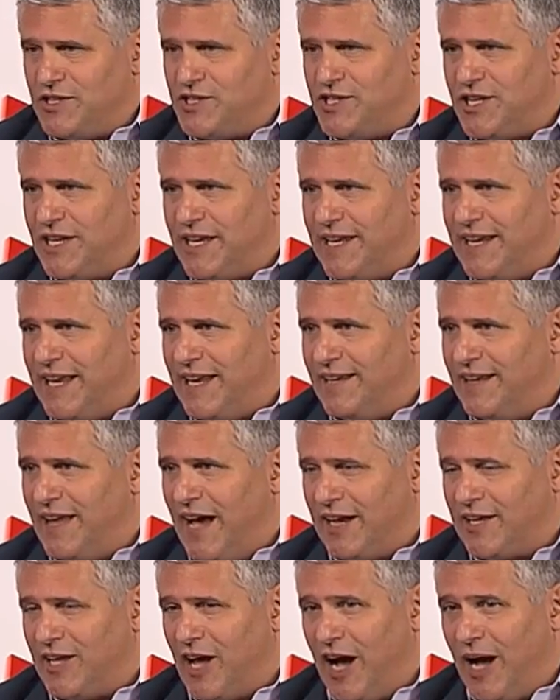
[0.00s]

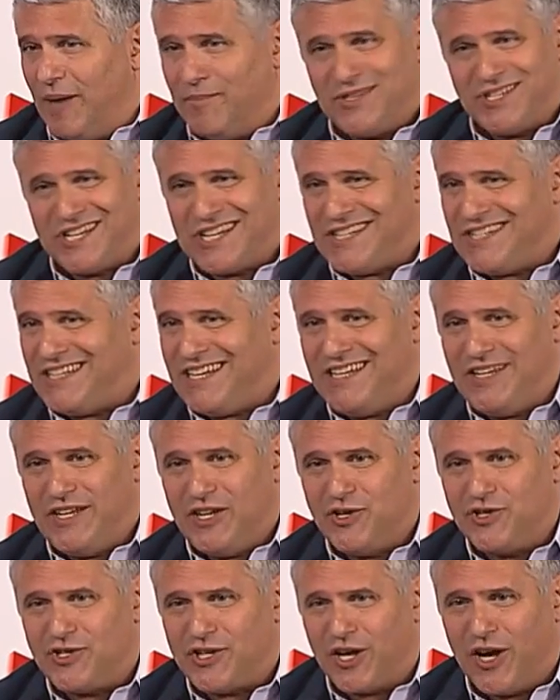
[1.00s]
CNN.com 16
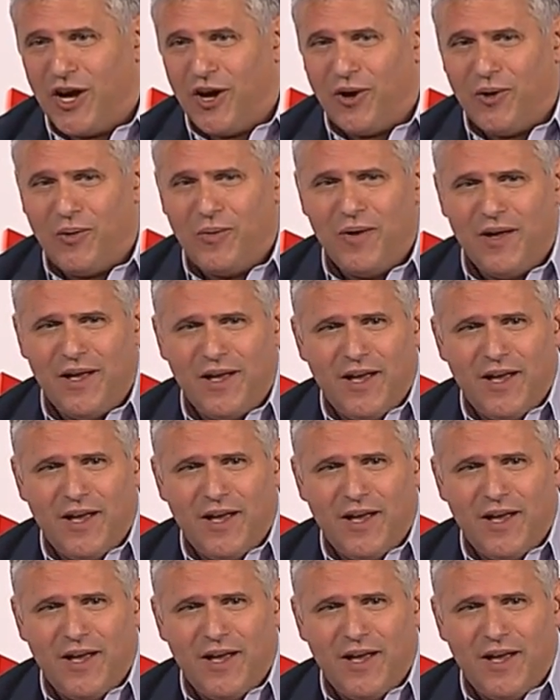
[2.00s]
years ago.